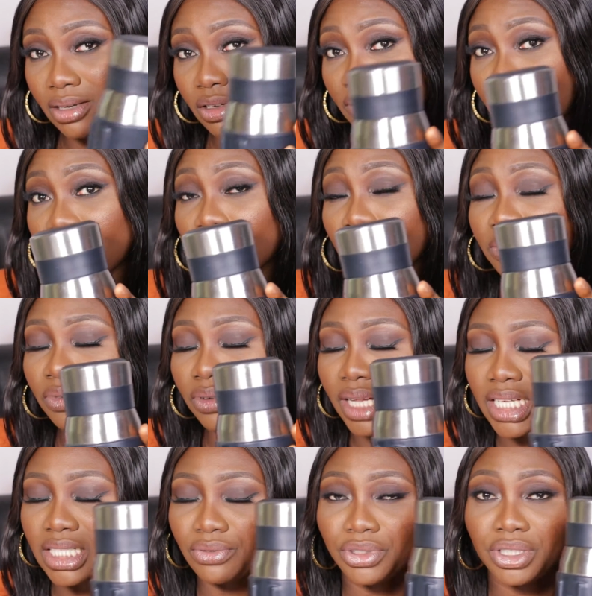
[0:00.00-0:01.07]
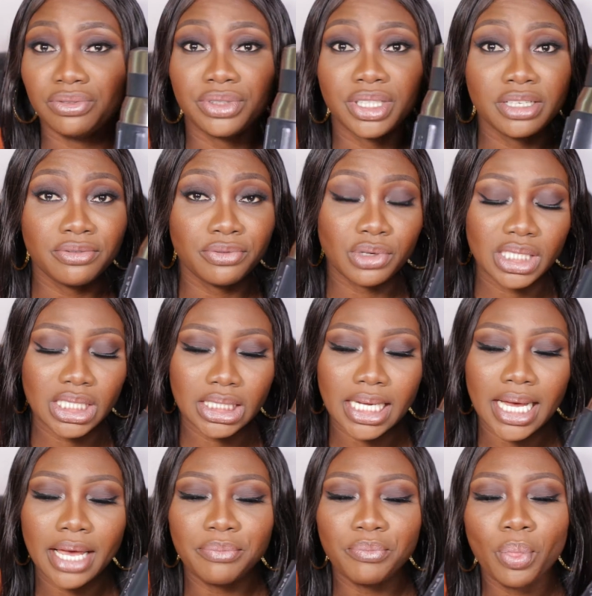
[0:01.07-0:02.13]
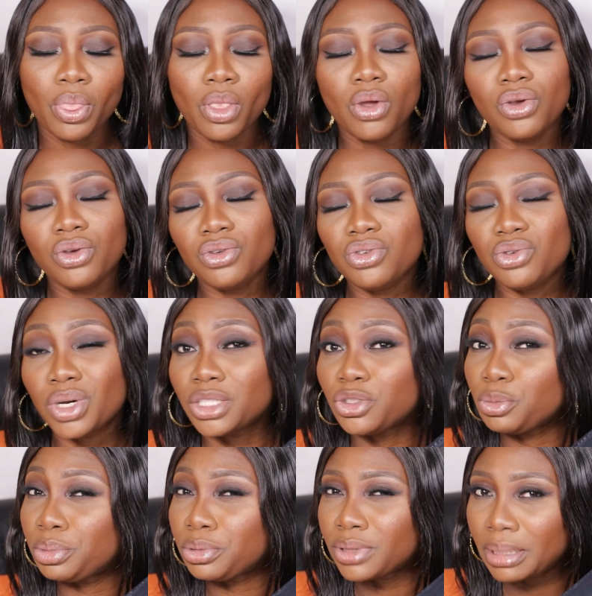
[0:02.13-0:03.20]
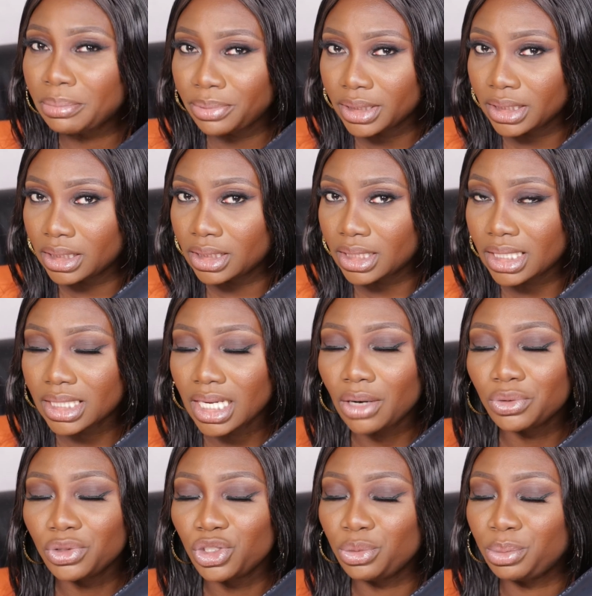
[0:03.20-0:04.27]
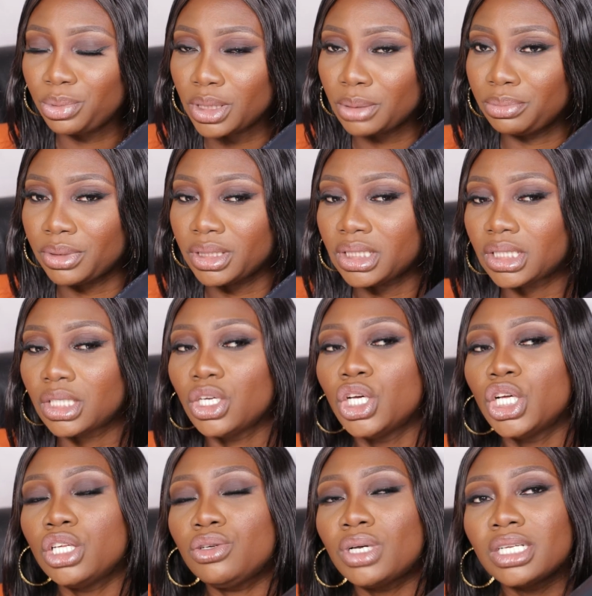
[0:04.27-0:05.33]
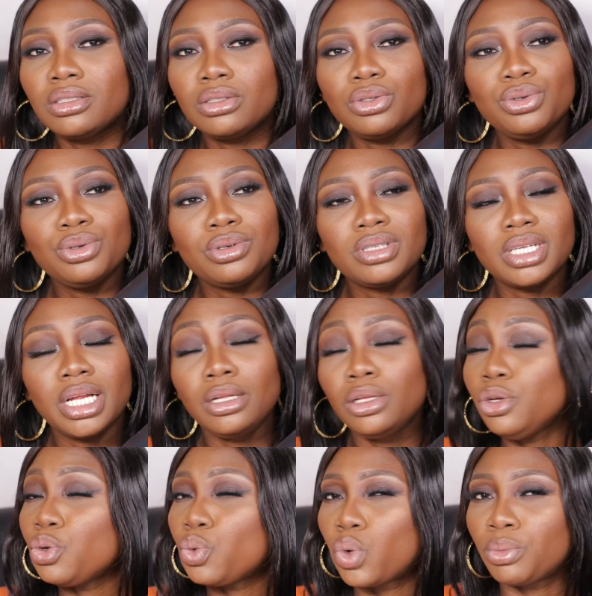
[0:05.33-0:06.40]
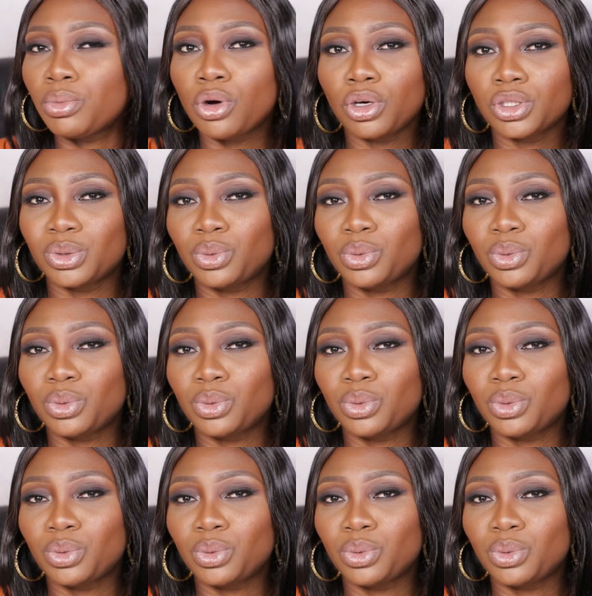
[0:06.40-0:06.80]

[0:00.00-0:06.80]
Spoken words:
vacuum flask for the very first time, you are to prep it. And how do you prep it? You are to use a lukewarm hot